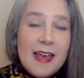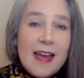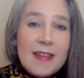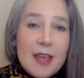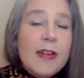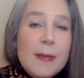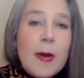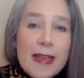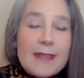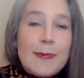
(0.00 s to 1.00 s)
And it's only
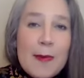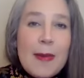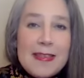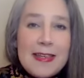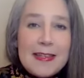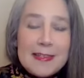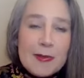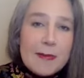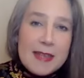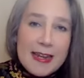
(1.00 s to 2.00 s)
by experimenting and
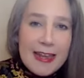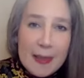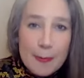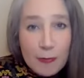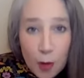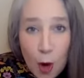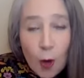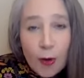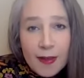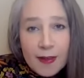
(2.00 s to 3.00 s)
sometimes getting it a bit wrong